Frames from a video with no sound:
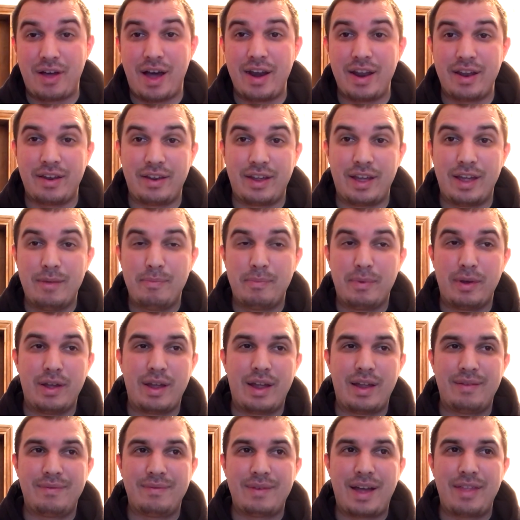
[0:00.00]
thought it did,
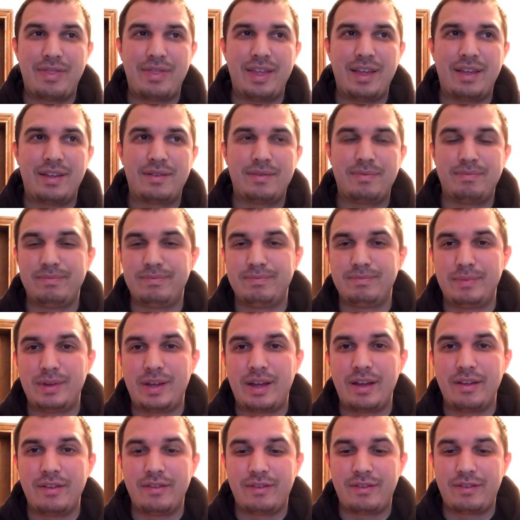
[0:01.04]
but I think
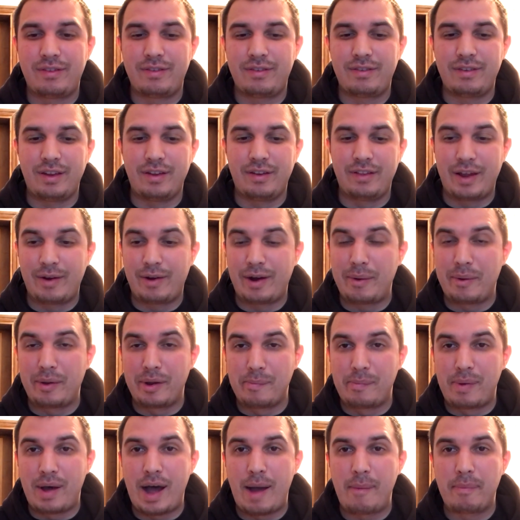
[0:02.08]
because they were able
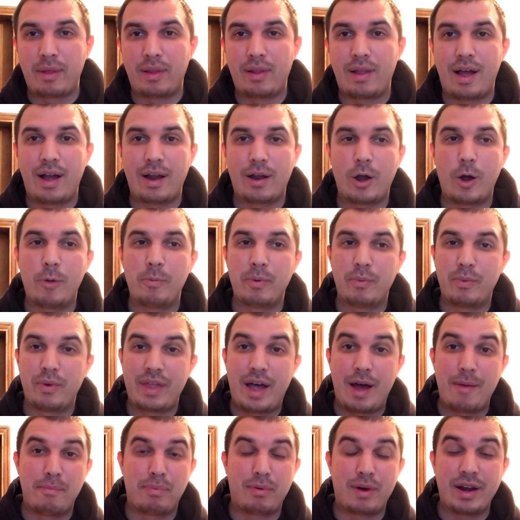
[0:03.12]
to pop the lock open
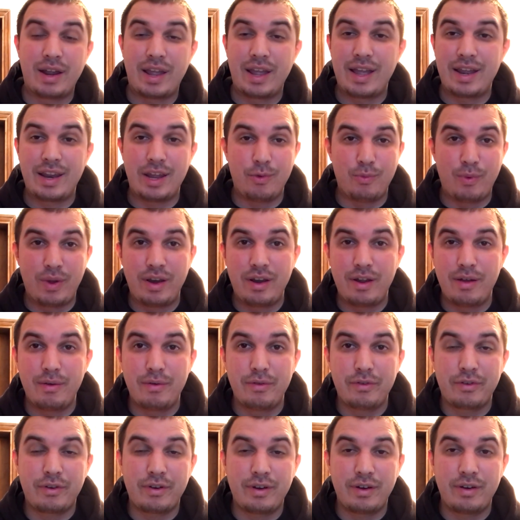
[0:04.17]
without breaking any
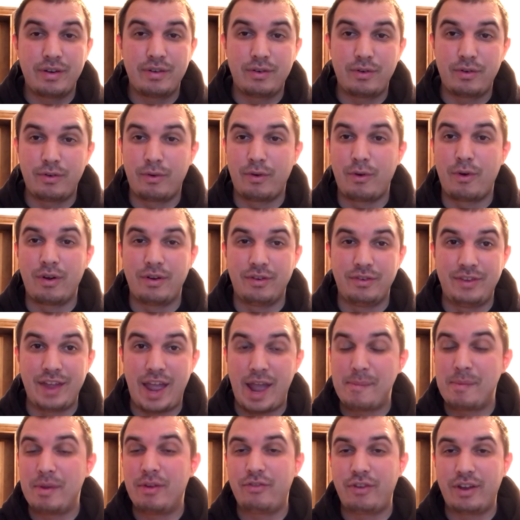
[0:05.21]
windows or
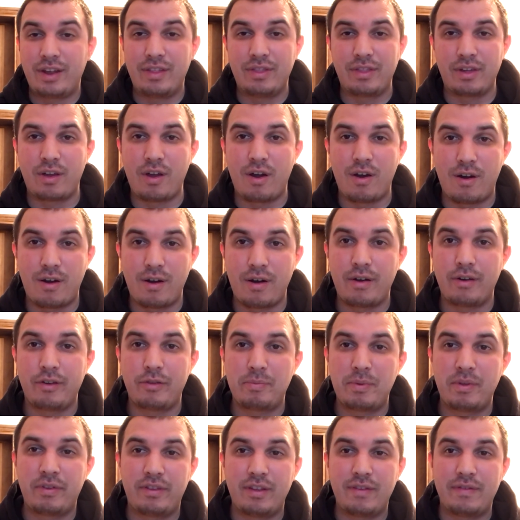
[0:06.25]
damaging the car
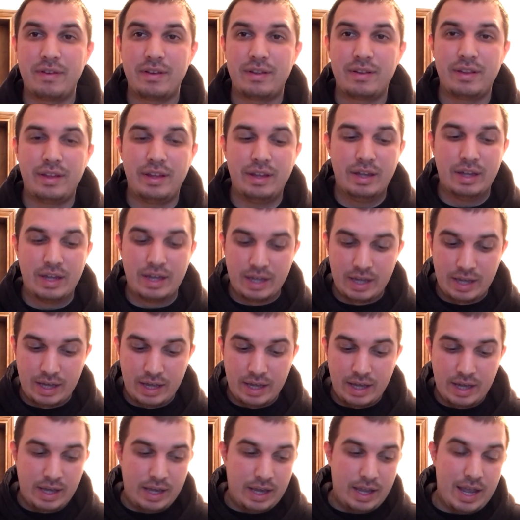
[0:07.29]
specifically,
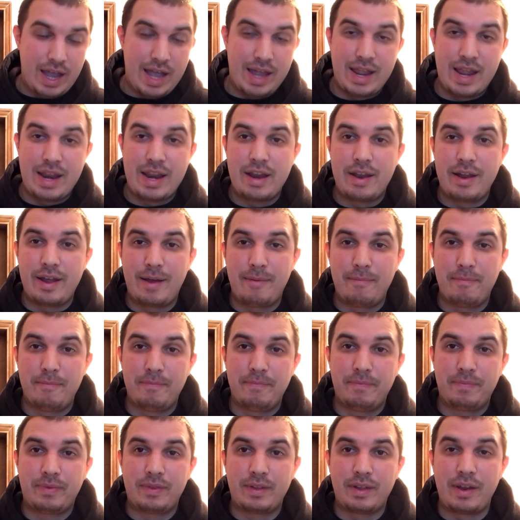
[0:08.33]
it ended up
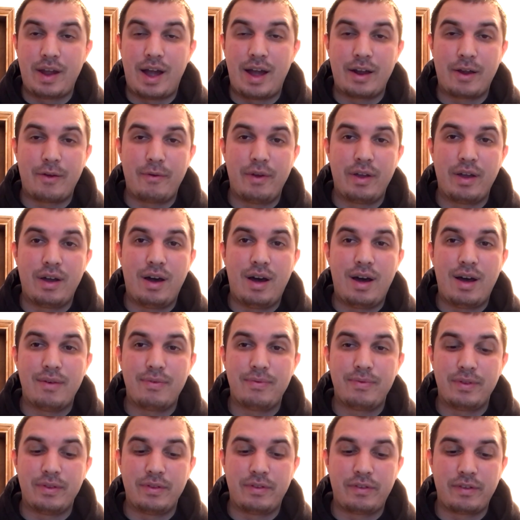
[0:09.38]
not going
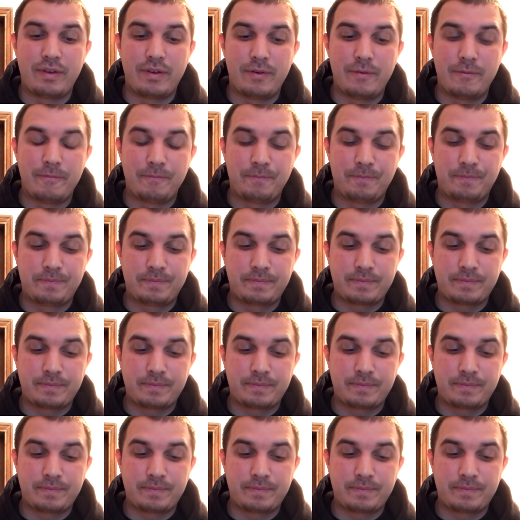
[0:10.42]
off, and so